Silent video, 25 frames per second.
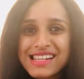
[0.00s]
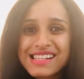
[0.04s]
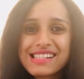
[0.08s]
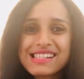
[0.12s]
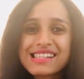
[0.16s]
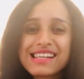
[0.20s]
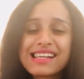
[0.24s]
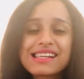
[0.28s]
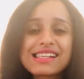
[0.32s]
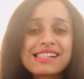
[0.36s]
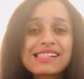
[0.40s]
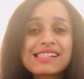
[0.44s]

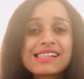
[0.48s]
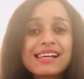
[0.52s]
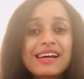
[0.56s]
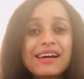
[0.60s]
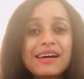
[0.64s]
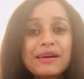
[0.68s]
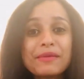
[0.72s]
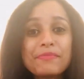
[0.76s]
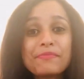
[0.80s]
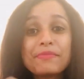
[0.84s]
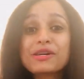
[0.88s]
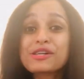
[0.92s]
these days
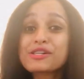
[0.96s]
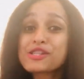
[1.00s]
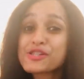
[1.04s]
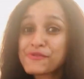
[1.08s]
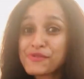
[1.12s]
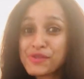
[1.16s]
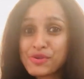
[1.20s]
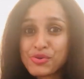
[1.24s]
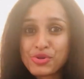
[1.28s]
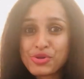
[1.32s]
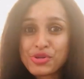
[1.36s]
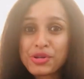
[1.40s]
because
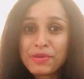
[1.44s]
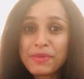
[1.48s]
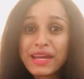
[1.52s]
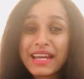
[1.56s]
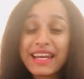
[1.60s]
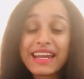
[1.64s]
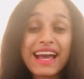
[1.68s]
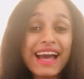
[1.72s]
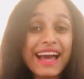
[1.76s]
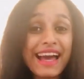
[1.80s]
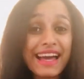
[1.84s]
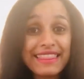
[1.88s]
of social
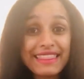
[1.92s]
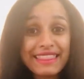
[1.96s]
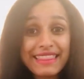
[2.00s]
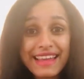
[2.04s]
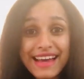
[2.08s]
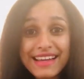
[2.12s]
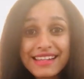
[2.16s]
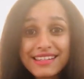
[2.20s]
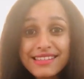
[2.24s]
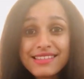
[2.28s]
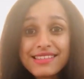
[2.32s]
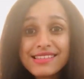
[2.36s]
media, and
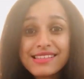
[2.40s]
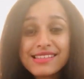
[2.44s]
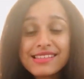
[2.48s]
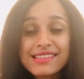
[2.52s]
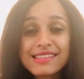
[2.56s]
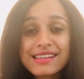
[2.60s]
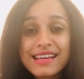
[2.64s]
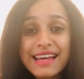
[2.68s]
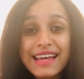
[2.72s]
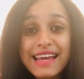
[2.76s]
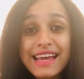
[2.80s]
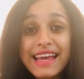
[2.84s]
that
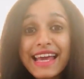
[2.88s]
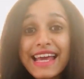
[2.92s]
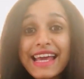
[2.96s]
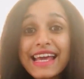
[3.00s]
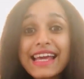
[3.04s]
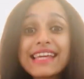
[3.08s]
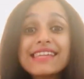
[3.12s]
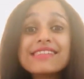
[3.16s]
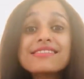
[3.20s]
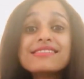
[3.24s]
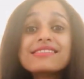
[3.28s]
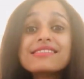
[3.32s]
is
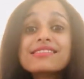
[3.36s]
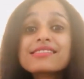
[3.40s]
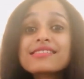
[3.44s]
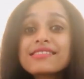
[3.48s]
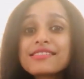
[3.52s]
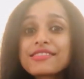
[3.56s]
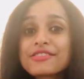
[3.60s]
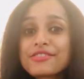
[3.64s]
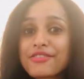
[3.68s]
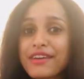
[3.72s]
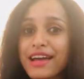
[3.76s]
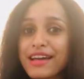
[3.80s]

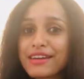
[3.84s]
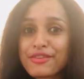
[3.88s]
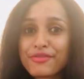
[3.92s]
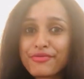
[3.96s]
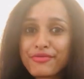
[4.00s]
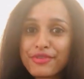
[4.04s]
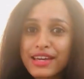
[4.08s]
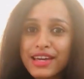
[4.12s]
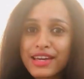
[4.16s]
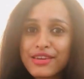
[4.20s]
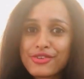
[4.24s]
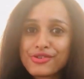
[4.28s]
instant
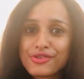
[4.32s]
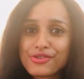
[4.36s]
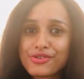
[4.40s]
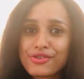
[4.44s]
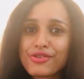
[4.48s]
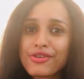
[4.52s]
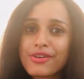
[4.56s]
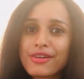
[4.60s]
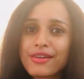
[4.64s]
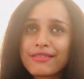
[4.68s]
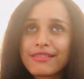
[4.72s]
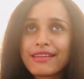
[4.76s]

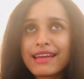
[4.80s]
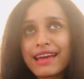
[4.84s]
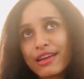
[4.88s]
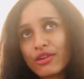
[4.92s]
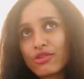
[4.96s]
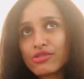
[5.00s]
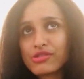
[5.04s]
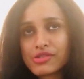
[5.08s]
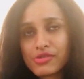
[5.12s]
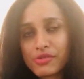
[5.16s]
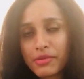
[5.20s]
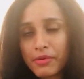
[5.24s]
gratification,
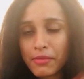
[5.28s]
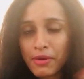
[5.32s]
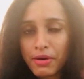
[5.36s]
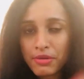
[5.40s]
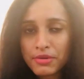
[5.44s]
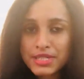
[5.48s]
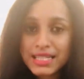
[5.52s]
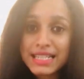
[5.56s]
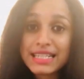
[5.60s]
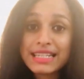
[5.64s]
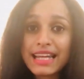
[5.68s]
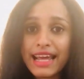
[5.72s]
and also
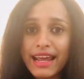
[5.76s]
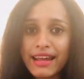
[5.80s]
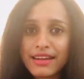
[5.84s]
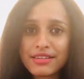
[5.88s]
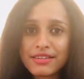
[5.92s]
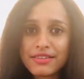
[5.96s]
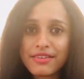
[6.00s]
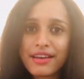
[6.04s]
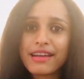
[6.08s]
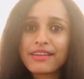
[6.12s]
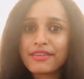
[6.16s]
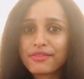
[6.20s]
about
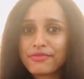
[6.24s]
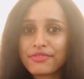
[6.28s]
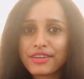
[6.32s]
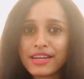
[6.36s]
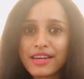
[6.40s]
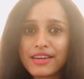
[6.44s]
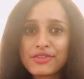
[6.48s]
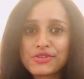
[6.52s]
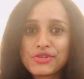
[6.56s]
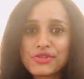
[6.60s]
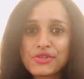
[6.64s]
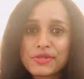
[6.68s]
delayed
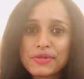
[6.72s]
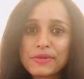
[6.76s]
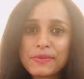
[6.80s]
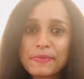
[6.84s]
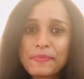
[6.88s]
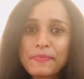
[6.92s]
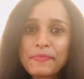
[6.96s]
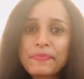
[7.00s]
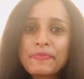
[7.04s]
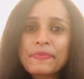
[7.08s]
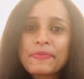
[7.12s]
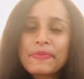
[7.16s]
gratification.
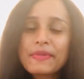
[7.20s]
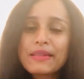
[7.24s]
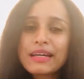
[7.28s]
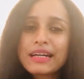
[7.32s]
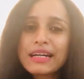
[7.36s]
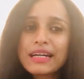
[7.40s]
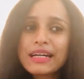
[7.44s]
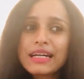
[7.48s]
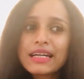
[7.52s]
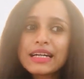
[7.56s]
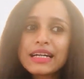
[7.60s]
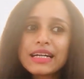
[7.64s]

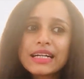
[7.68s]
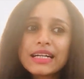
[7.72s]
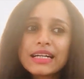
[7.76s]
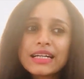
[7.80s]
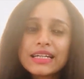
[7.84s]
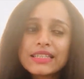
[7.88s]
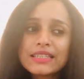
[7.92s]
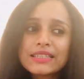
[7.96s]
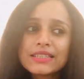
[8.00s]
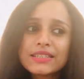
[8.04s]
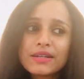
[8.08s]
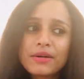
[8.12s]

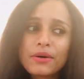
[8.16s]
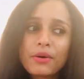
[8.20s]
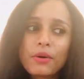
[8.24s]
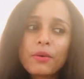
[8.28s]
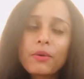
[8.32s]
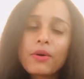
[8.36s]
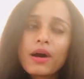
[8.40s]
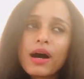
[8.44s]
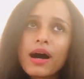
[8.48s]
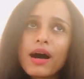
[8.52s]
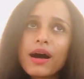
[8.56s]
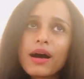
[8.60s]

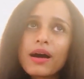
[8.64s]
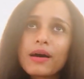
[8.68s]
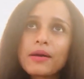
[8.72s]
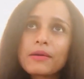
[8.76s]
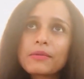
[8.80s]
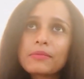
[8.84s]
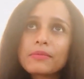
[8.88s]
So